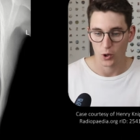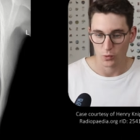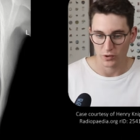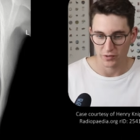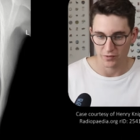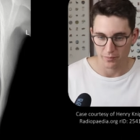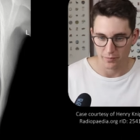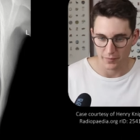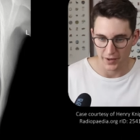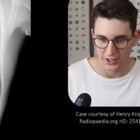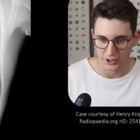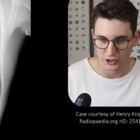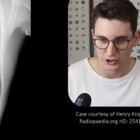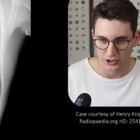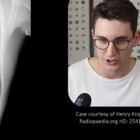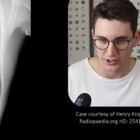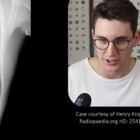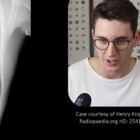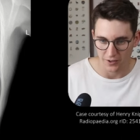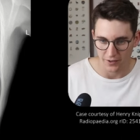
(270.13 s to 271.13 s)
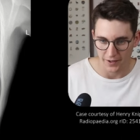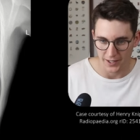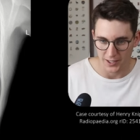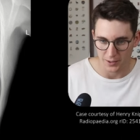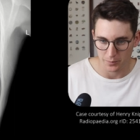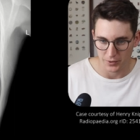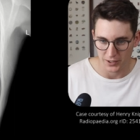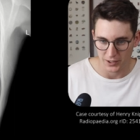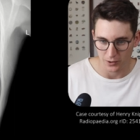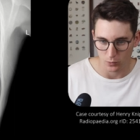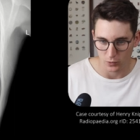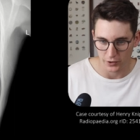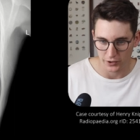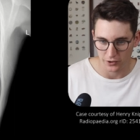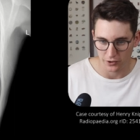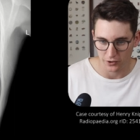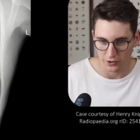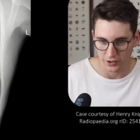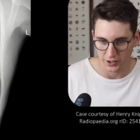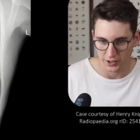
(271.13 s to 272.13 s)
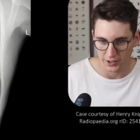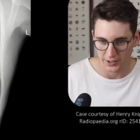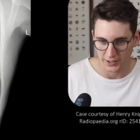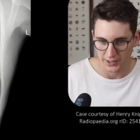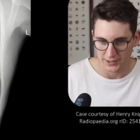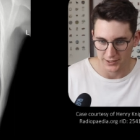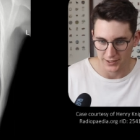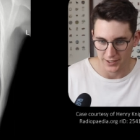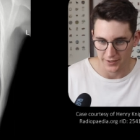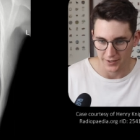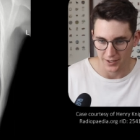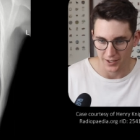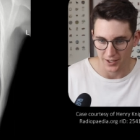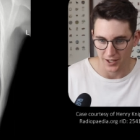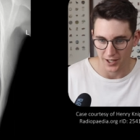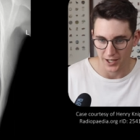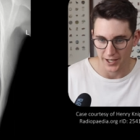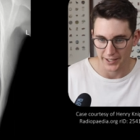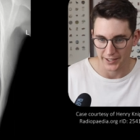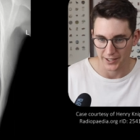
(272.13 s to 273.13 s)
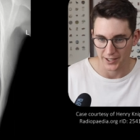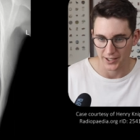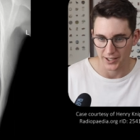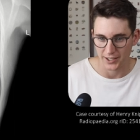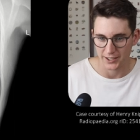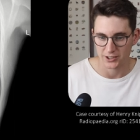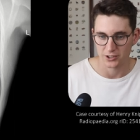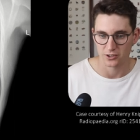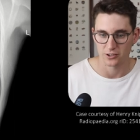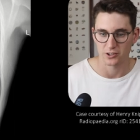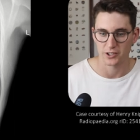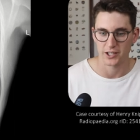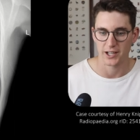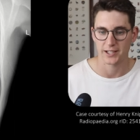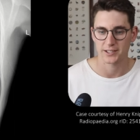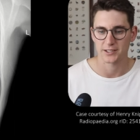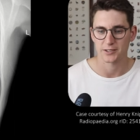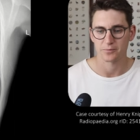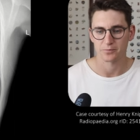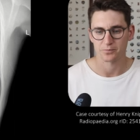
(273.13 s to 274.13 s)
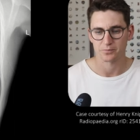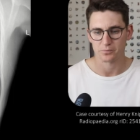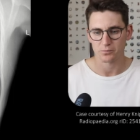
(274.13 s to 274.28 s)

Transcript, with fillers: We've mentioned our AP window here. That's another line I like to look at.